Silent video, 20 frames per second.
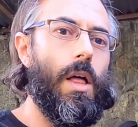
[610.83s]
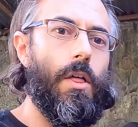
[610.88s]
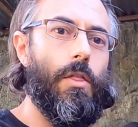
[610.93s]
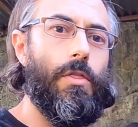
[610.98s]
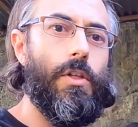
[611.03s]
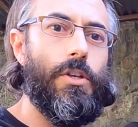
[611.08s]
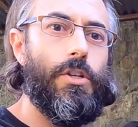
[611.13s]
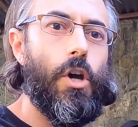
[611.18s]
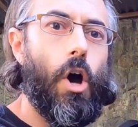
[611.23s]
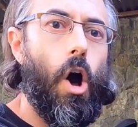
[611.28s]

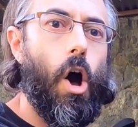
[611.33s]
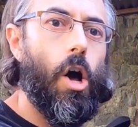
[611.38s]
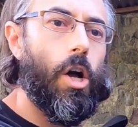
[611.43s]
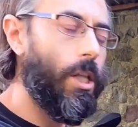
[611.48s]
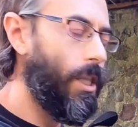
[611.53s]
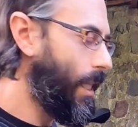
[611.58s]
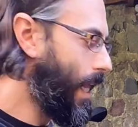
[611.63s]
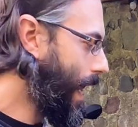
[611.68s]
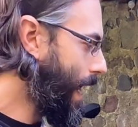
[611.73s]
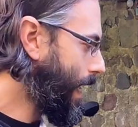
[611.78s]
The
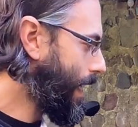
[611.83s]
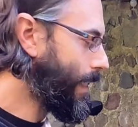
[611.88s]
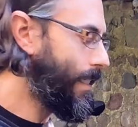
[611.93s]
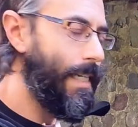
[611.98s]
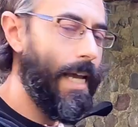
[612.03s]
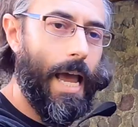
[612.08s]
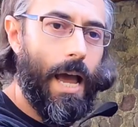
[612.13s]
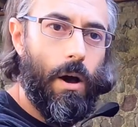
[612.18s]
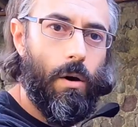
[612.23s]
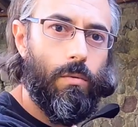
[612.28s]
dog laying
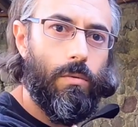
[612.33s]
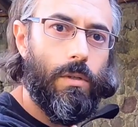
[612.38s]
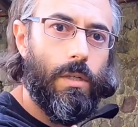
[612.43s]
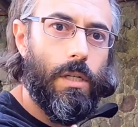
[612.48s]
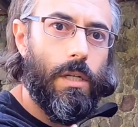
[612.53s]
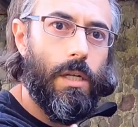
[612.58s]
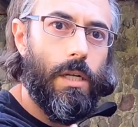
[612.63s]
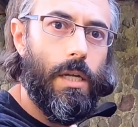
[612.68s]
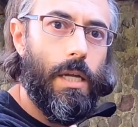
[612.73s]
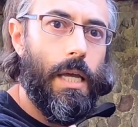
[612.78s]
down
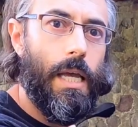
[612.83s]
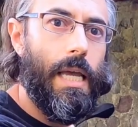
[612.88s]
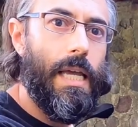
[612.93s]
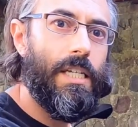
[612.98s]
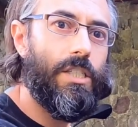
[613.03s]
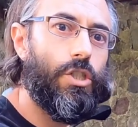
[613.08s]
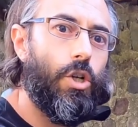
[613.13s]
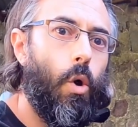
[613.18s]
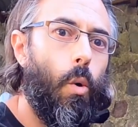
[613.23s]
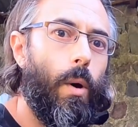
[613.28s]

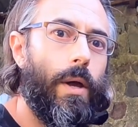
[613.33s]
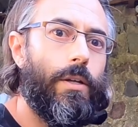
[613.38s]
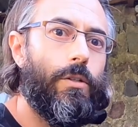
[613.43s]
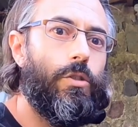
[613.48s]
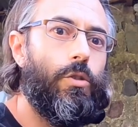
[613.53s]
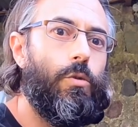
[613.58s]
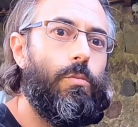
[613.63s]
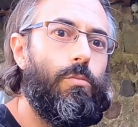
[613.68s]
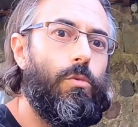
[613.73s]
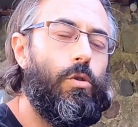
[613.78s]
is going
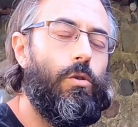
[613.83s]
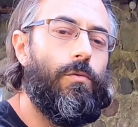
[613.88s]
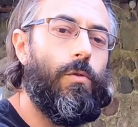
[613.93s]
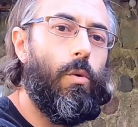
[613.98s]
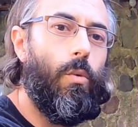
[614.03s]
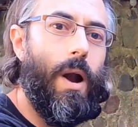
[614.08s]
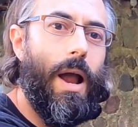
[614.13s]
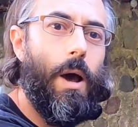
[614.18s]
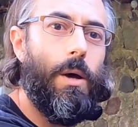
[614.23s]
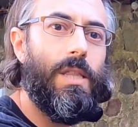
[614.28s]
to move
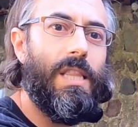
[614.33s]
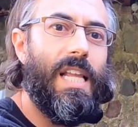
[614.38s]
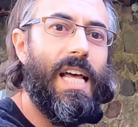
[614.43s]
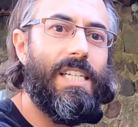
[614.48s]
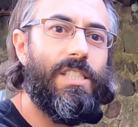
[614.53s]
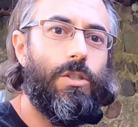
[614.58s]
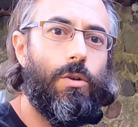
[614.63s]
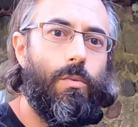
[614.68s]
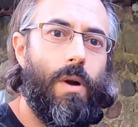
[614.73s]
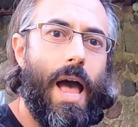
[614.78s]
around
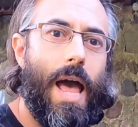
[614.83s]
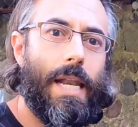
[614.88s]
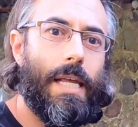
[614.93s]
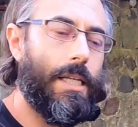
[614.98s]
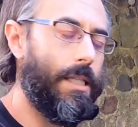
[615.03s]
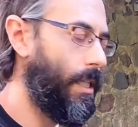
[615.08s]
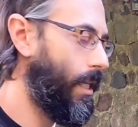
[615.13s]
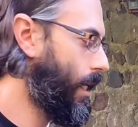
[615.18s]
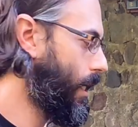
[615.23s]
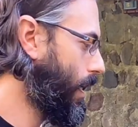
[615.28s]
less
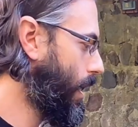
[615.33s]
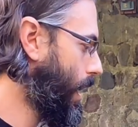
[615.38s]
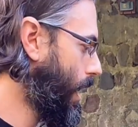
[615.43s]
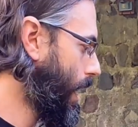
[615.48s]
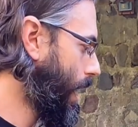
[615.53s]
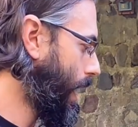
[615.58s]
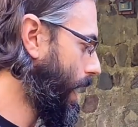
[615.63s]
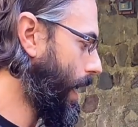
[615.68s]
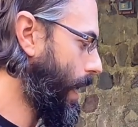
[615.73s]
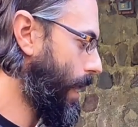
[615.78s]
erratically.
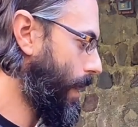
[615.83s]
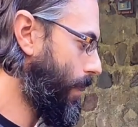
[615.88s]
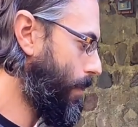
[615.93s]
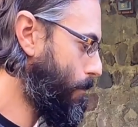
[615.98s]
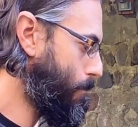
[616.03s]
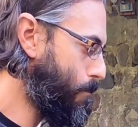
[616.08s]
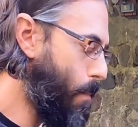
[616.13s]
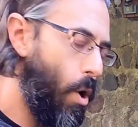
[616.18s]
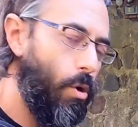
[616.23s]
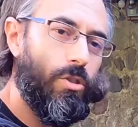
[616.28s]

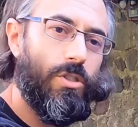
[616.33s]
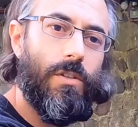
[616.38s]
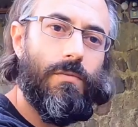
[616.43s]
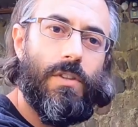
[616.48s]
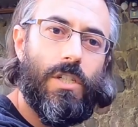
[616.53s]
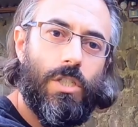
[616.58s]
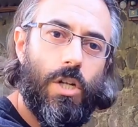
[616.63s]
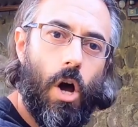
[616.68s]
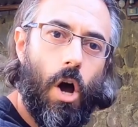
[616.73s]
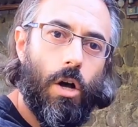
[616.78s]
Most of
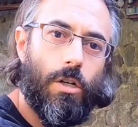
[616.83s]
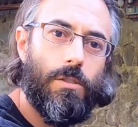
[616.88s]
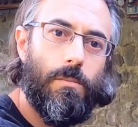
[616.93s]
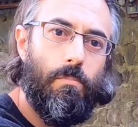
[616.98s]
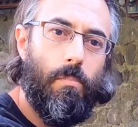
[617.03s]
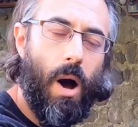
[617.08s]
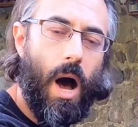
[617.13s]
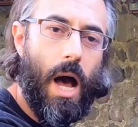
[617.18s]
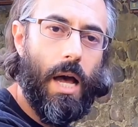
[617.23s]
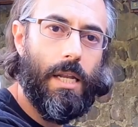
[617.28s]
the dog's
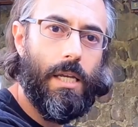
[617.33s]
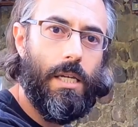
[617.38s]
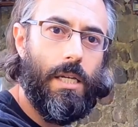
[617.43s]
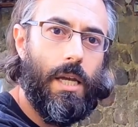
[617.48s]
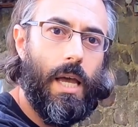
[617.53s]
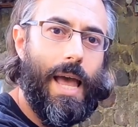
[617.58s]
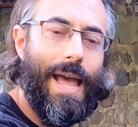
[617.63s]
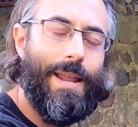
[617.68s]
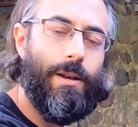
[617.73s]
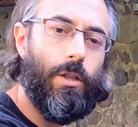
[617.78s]
body
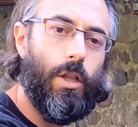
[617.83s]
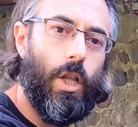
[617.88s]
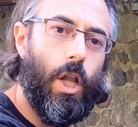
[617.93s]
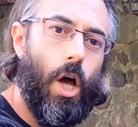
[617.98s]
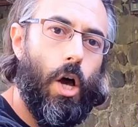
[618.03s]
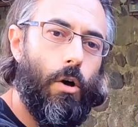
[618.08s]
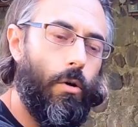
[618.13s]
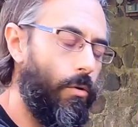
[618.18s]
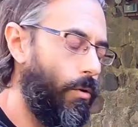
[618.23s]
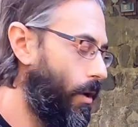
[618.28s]
and
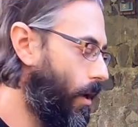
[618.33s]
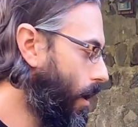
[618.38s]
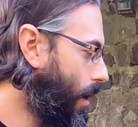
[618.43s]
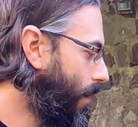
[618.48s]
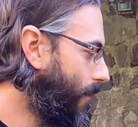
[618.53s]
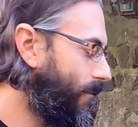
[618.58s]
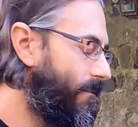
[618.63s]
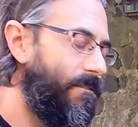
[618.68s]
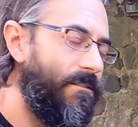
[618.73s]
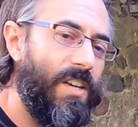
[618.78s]
load
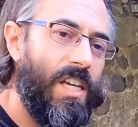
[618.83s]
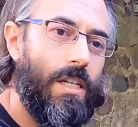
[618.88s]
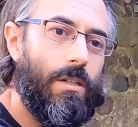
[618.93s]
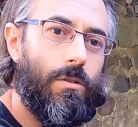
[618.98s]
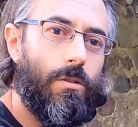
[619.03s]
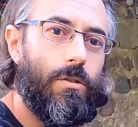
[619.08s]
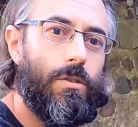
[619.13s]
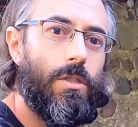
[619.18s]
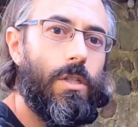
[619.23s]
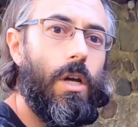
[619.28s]

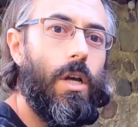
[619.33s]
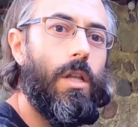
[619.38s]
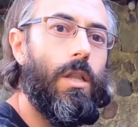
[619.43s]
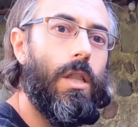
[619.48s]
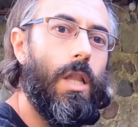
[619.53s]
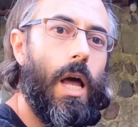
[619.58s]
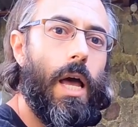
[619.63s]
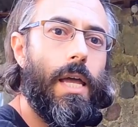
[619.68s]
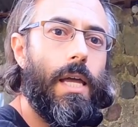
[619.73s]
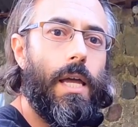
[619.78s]
feels
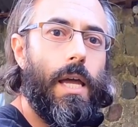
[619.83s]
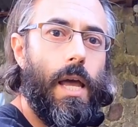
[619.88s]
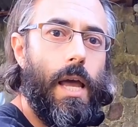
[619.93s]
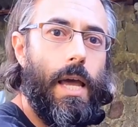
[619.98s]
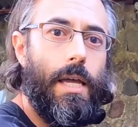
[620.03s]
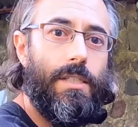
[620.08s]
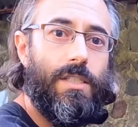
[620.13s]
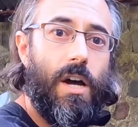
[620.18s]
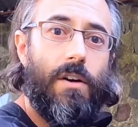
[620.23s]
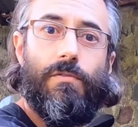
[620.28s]
like
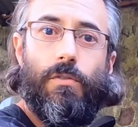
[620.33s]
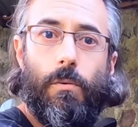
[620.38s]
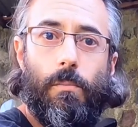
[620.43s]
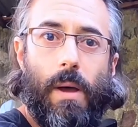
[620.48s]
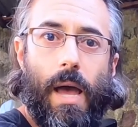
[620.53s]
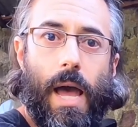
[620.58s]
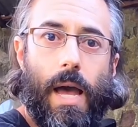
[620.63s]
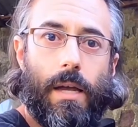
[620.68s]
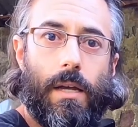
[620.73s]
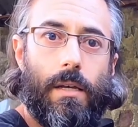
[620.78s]
a duffel
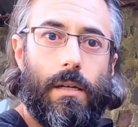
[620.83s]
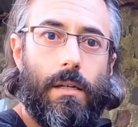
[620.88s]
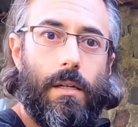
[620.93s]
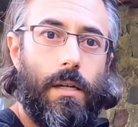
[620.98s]
bag.